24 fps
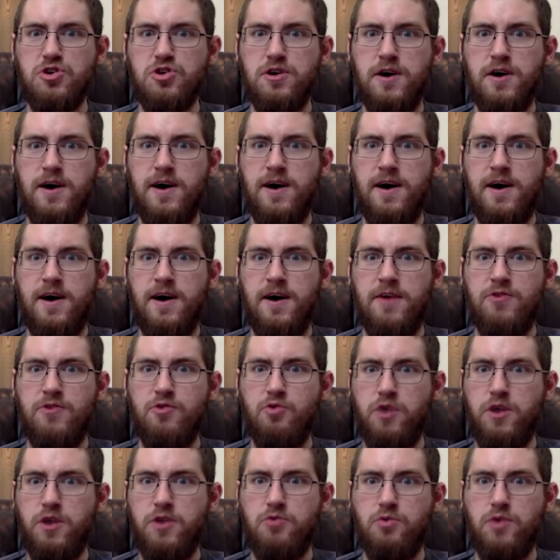uh
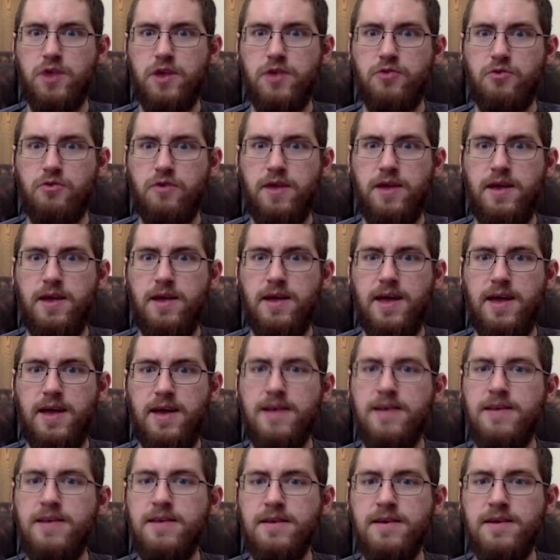2023
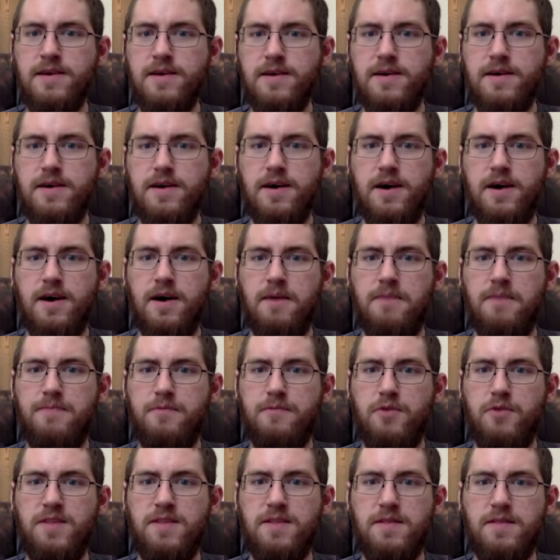kid um,
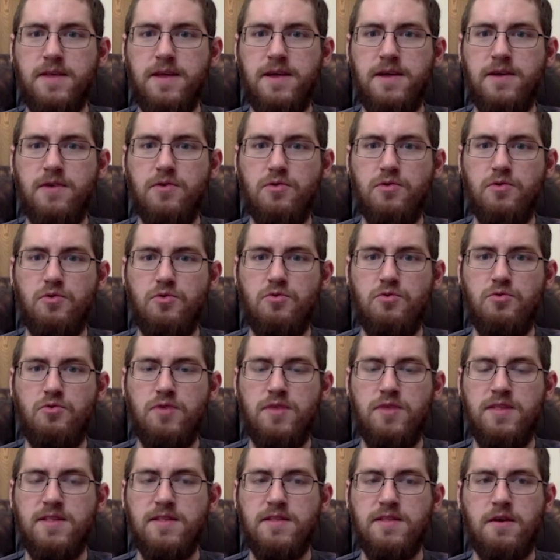recently who
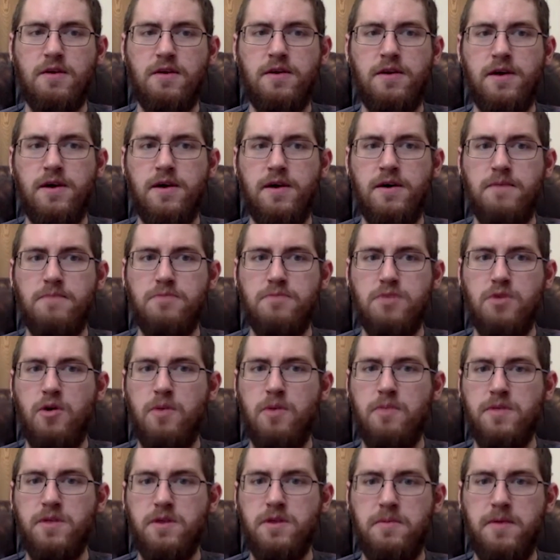is starting to blow
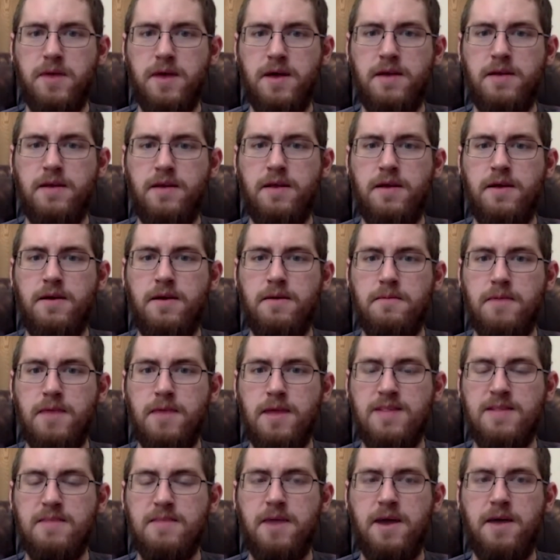up a little bit and
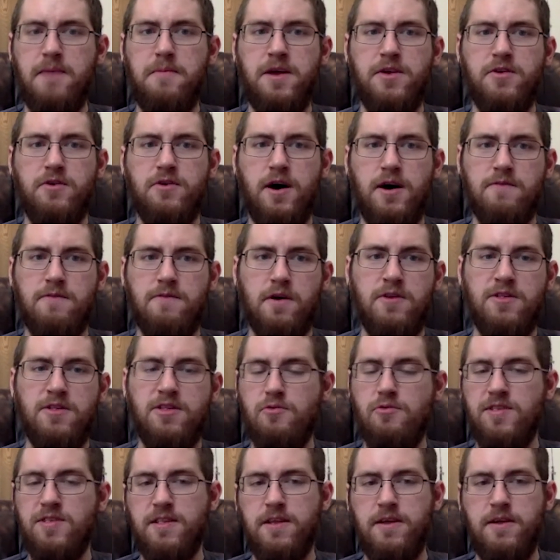get some high major offers.
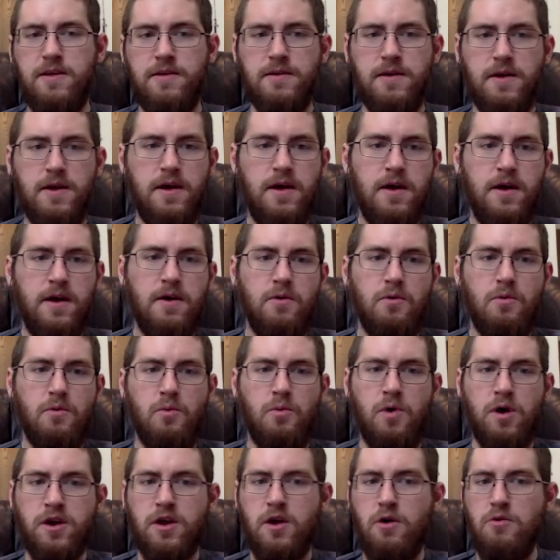So we'll see
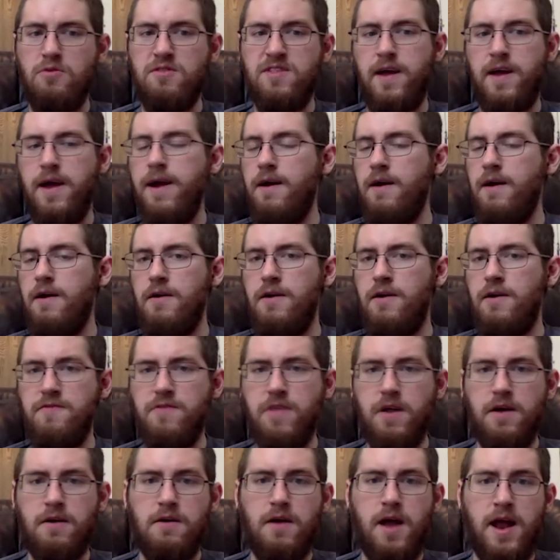what goes there,
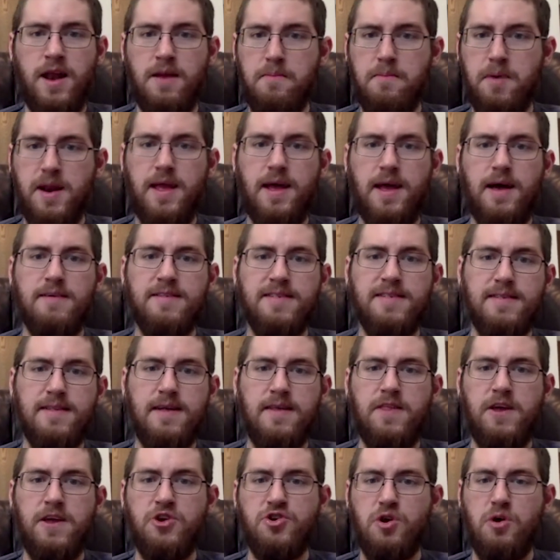if there anybody else
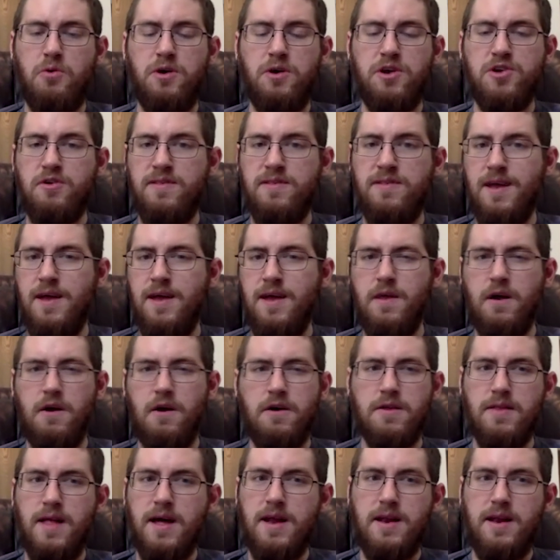that they show interest in. There
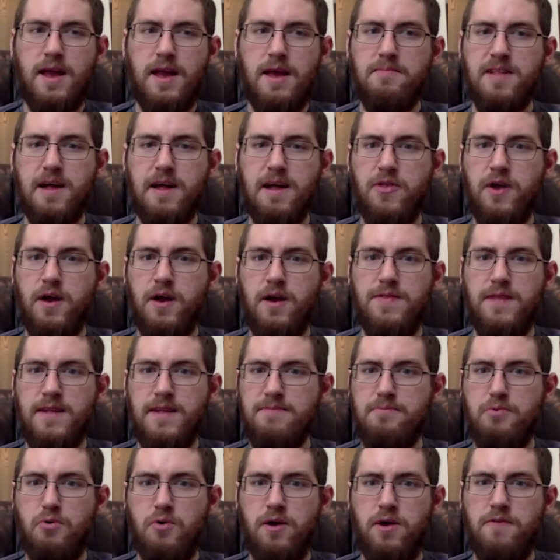aren't a lot of names out there at
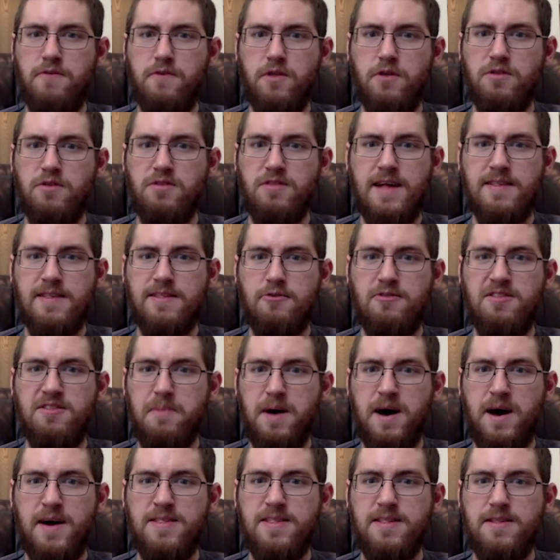this point for those last two
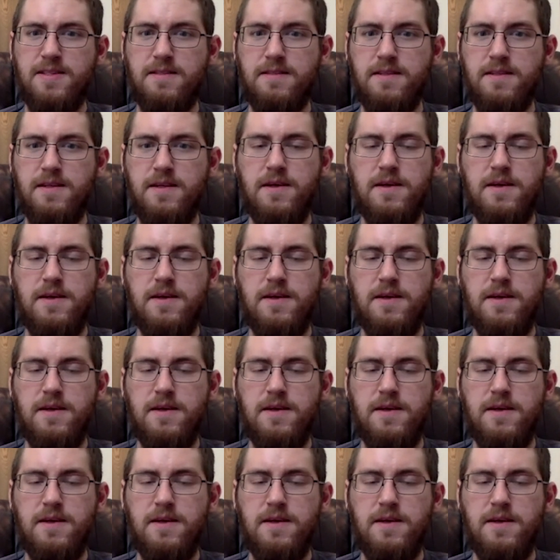spots.